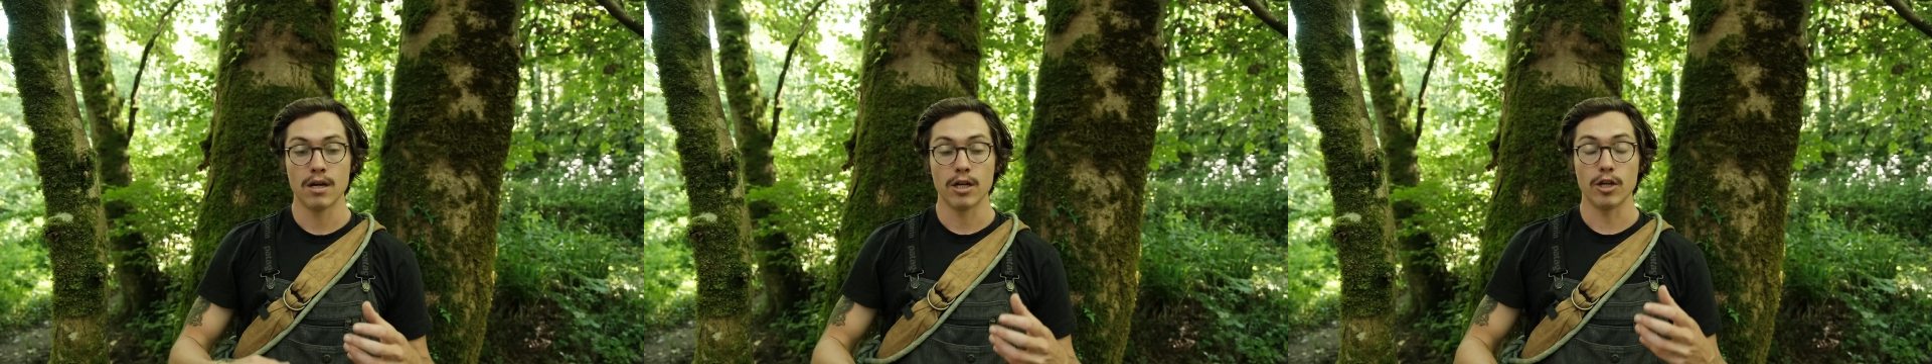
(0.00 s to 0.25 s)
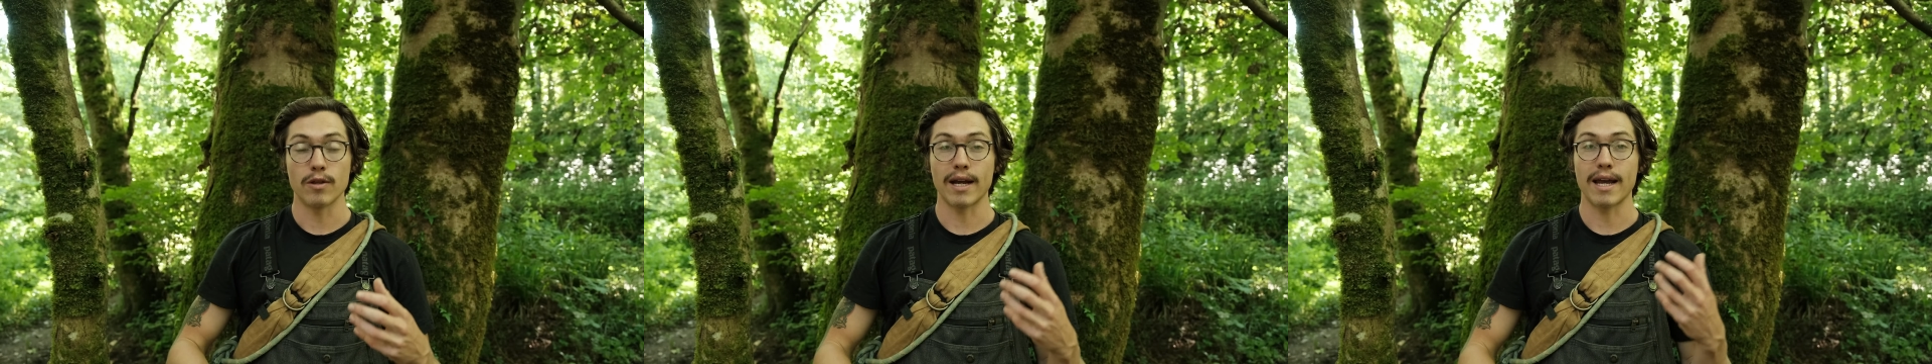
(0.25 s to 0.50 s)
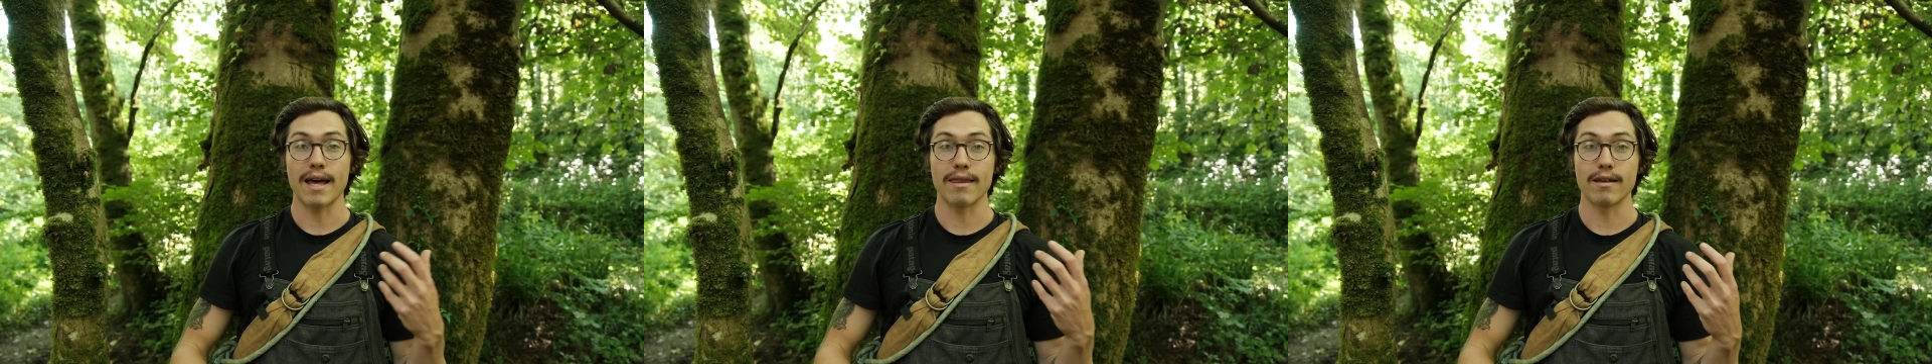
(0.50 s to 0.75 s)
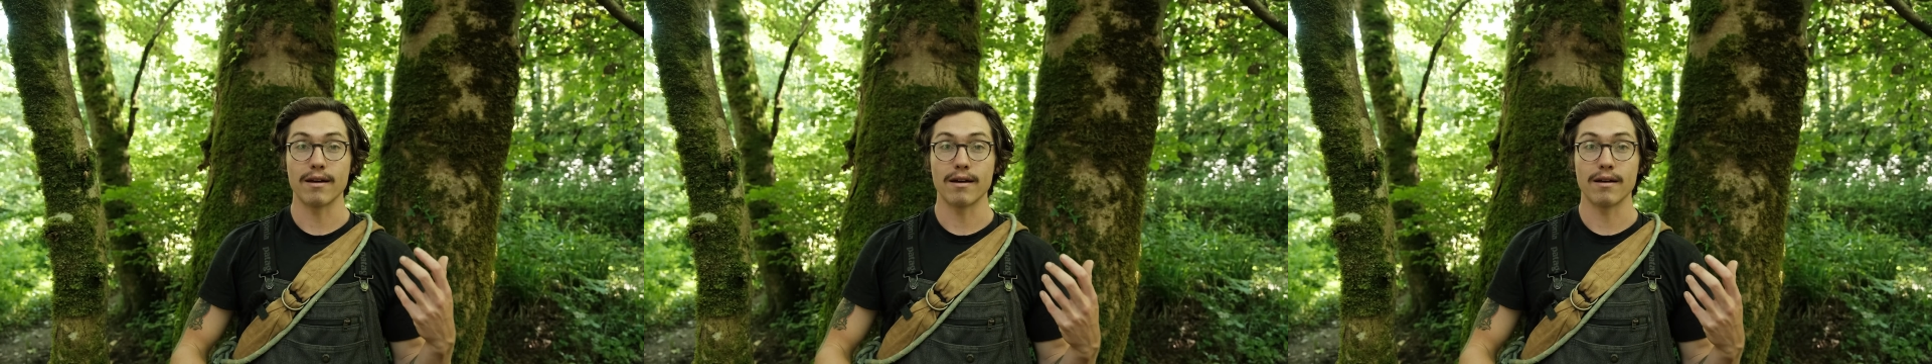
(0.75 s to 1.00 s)
You then get
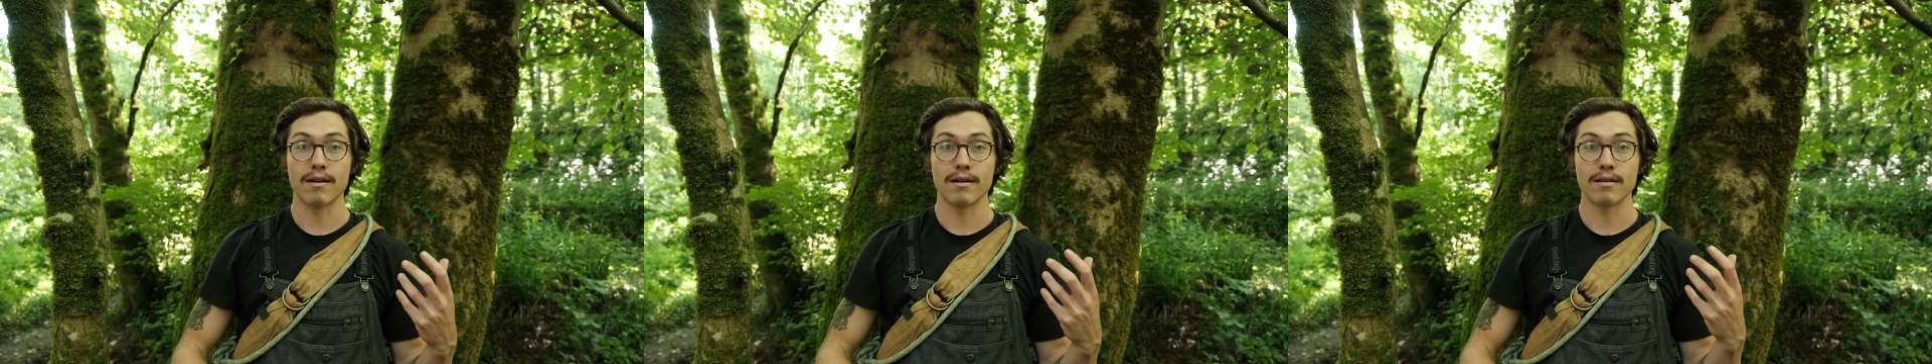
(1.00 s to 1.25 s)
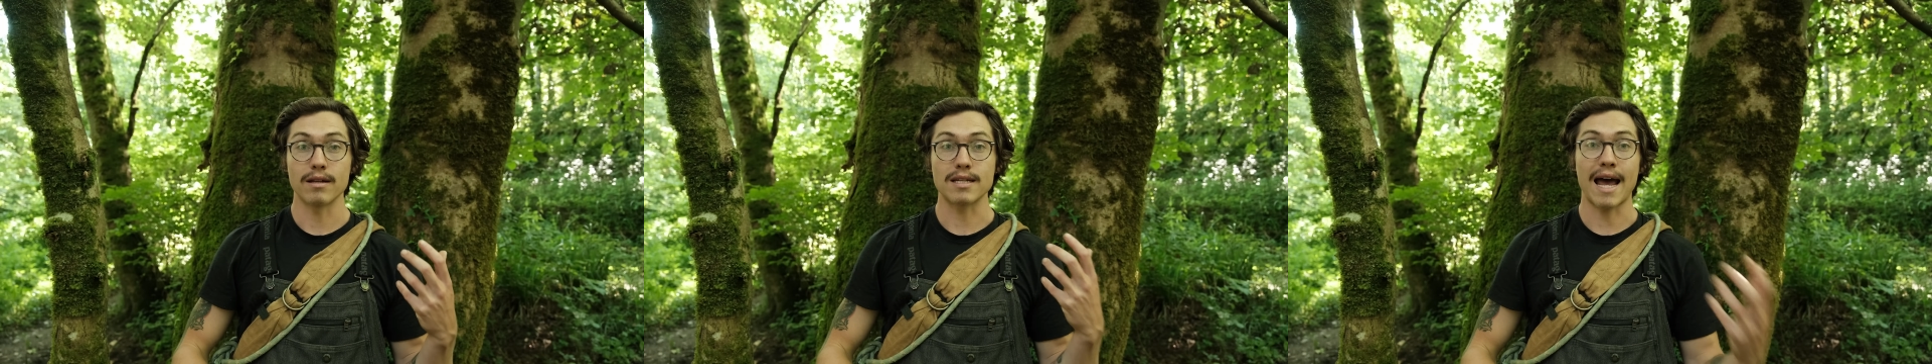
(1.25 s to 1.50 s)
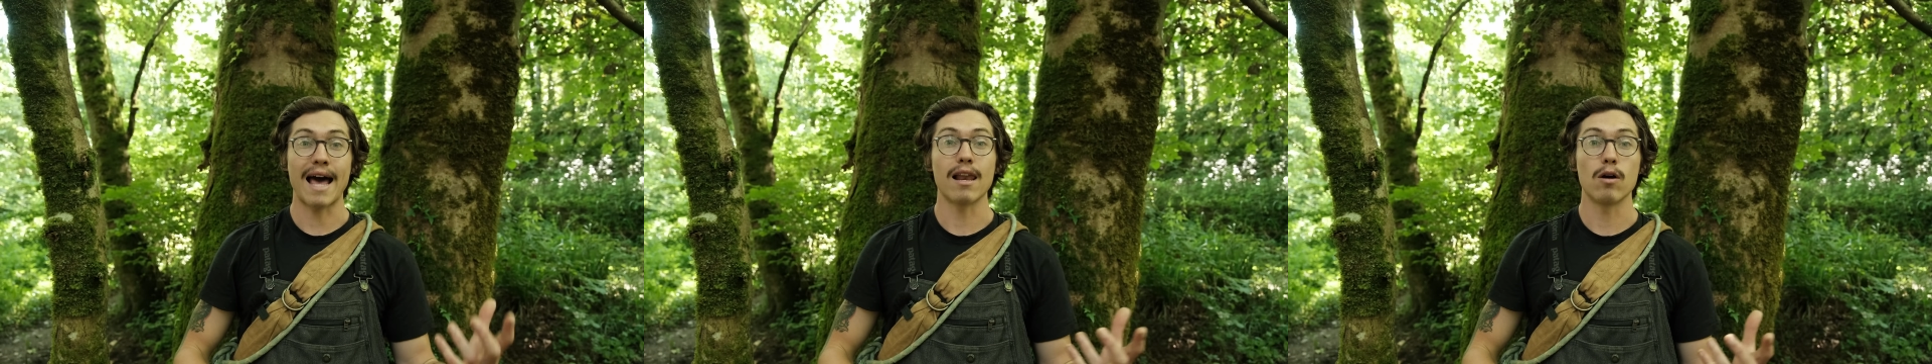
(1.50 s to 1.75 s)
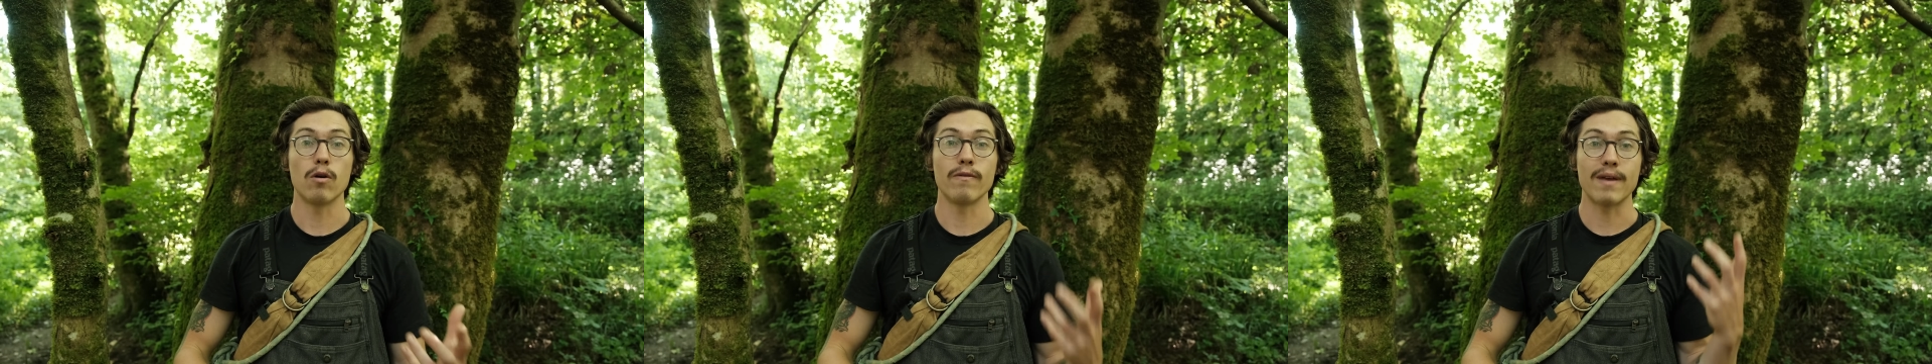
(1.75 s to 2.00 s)
the
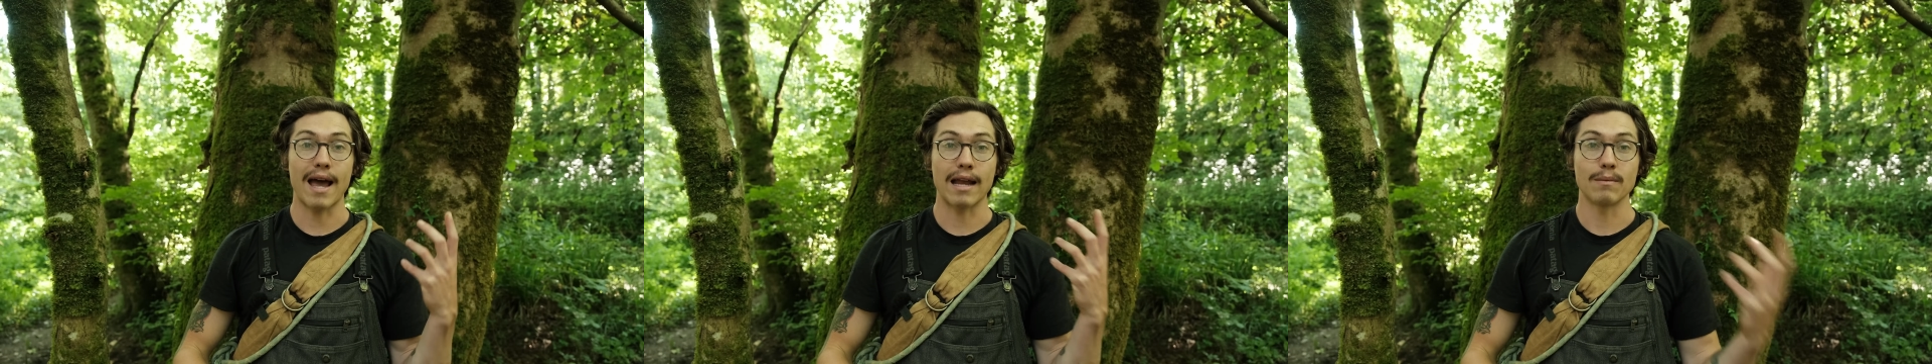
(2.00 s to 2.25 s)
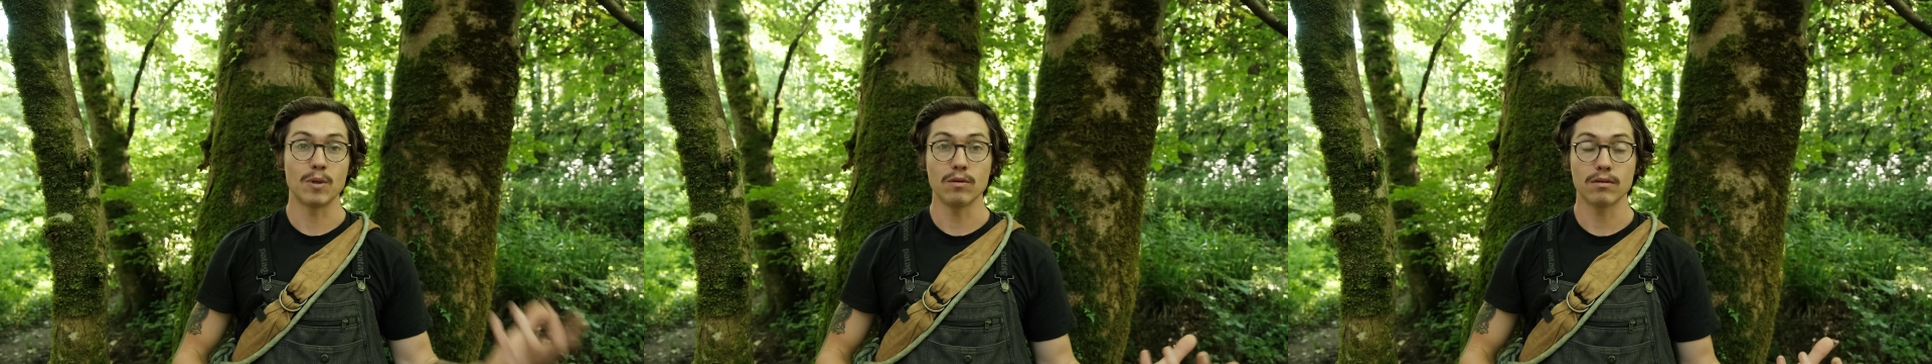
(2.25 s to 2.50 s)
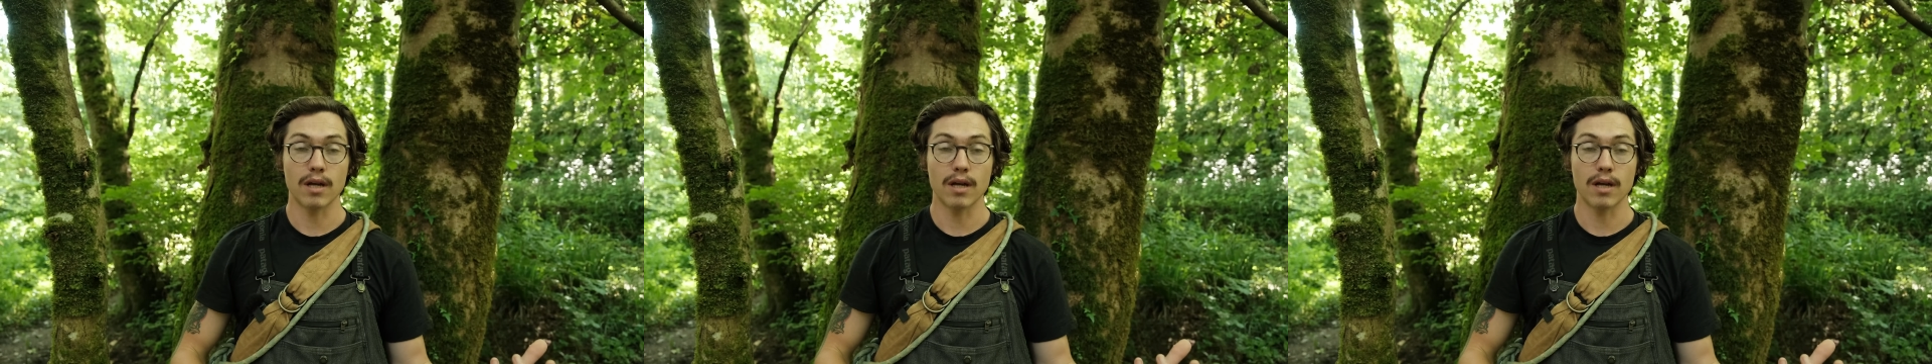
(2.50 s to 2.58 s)
tallow of the animal